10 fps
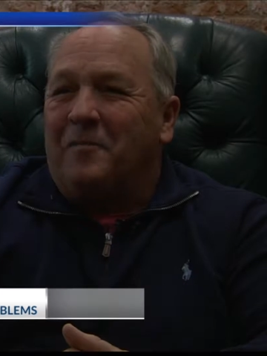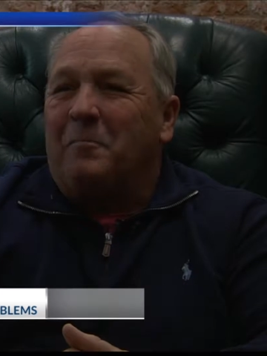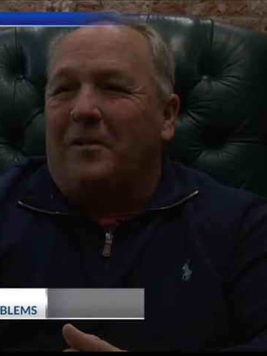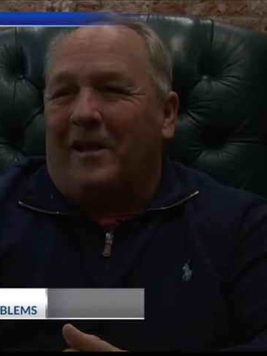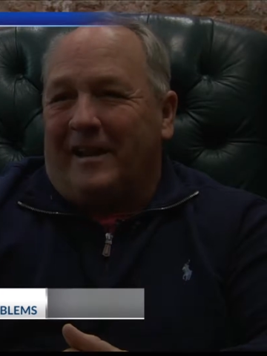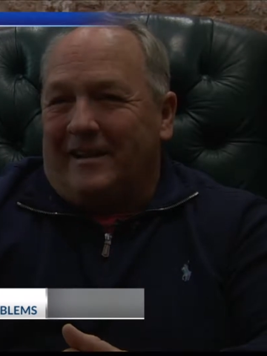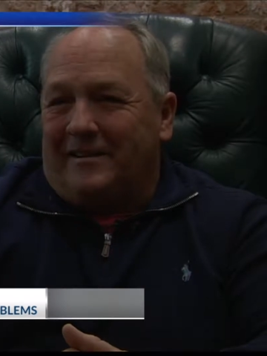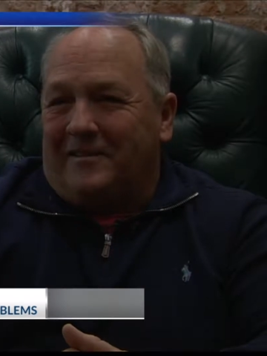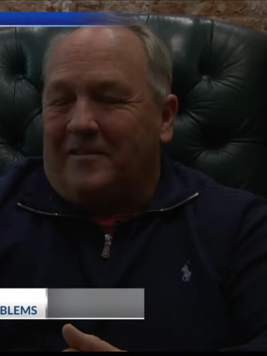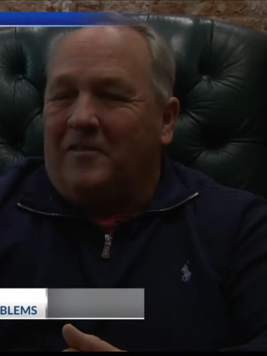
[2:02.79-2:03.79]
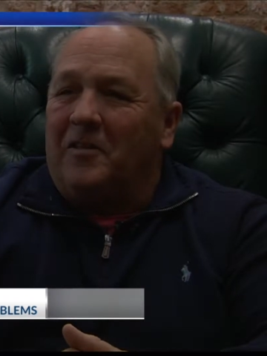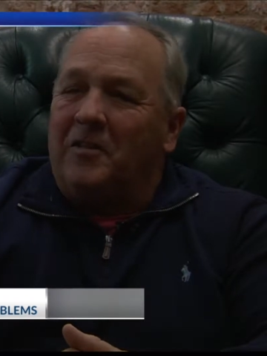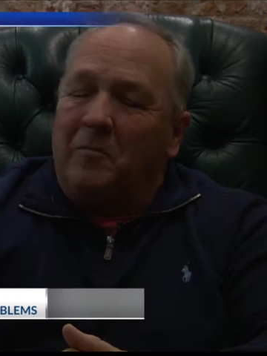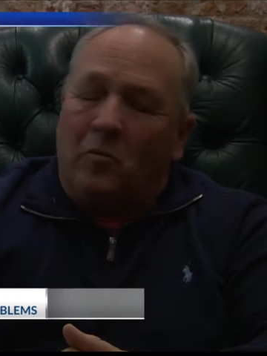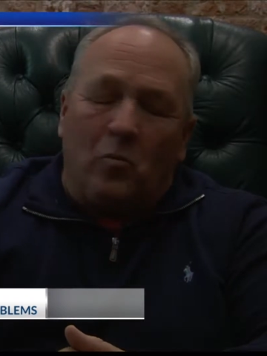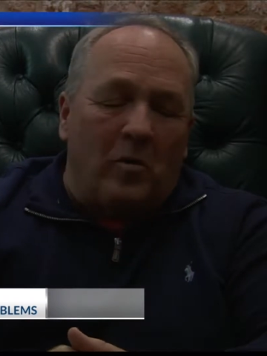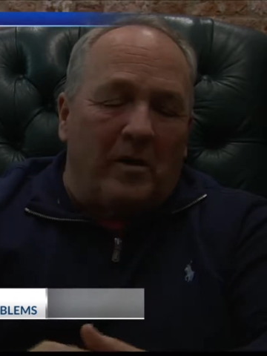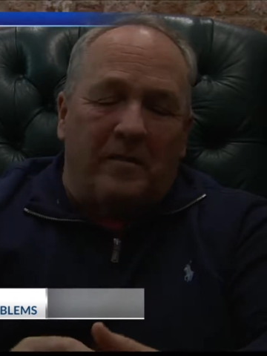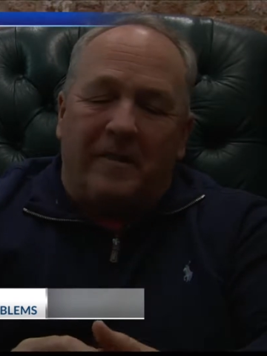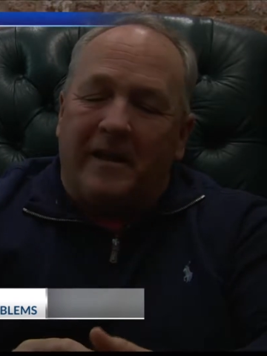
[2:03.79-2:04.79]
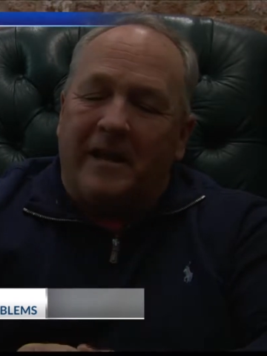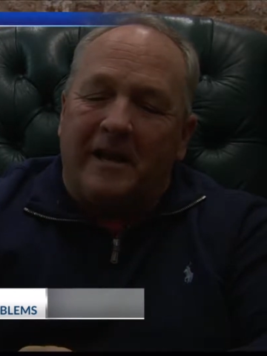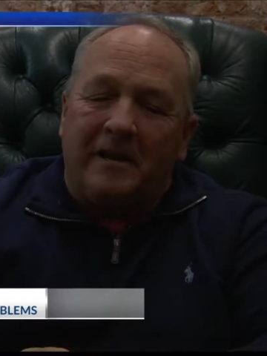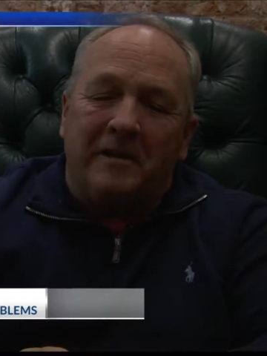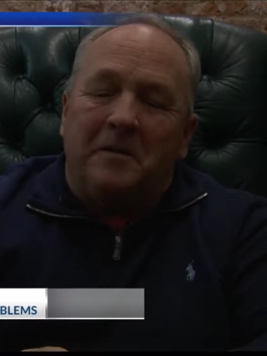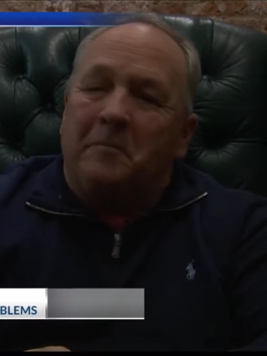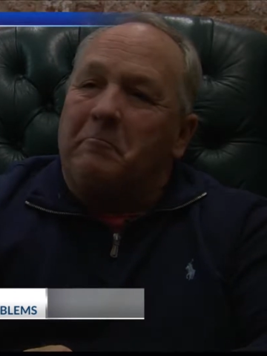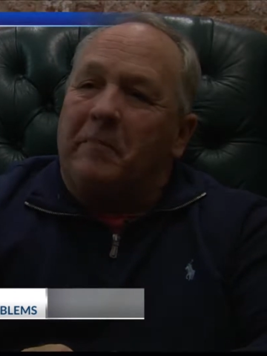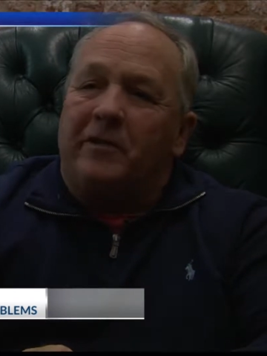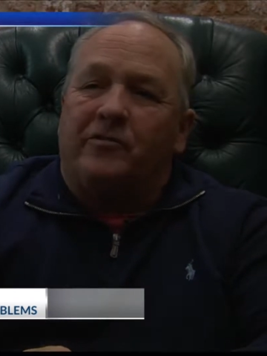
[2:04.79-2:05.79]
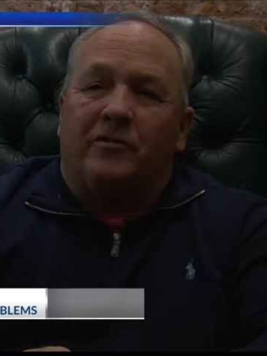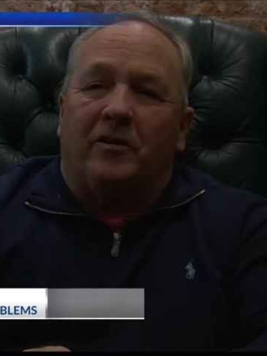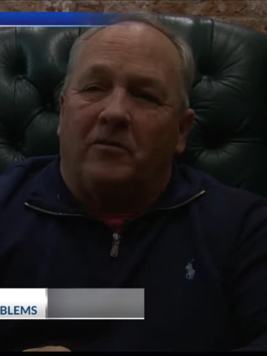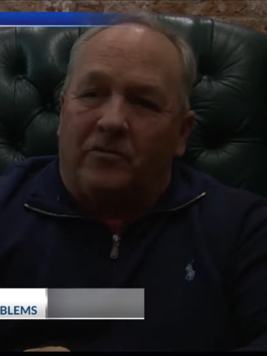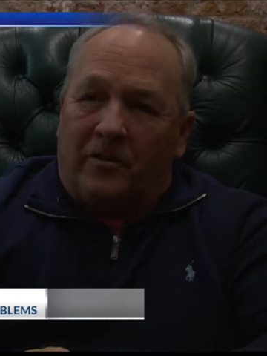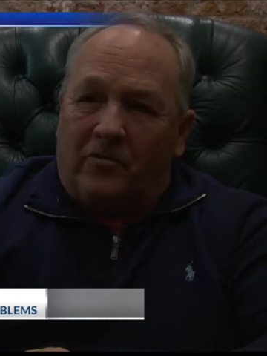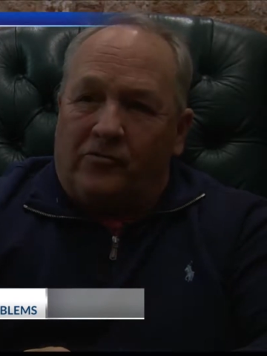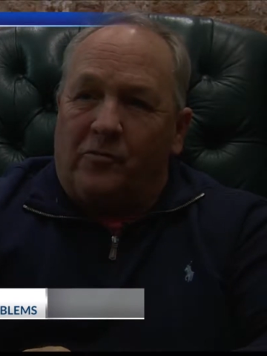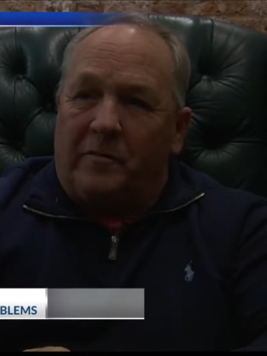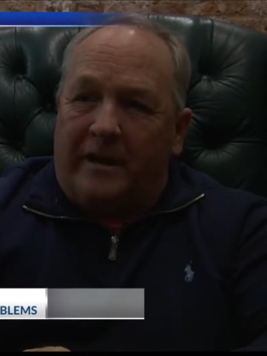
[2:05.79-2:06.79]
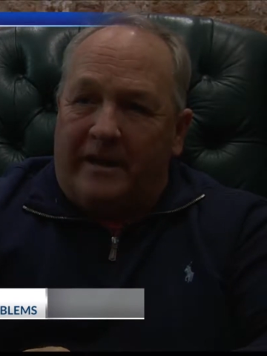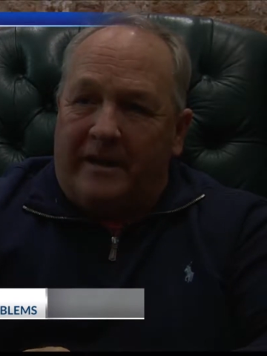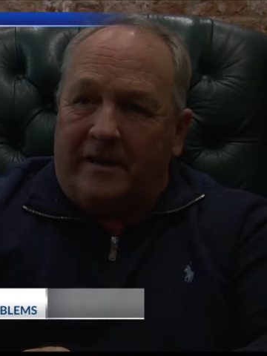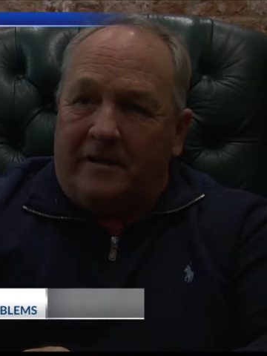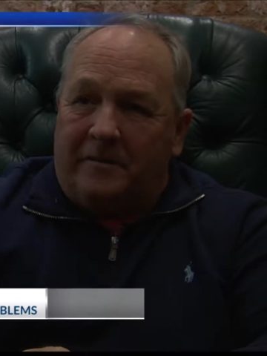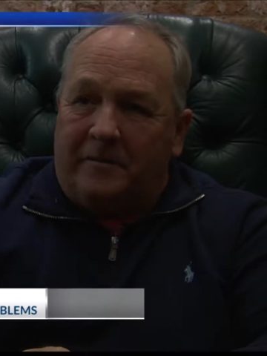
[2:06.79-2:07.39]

complaint, the number one thing mentioned on social media.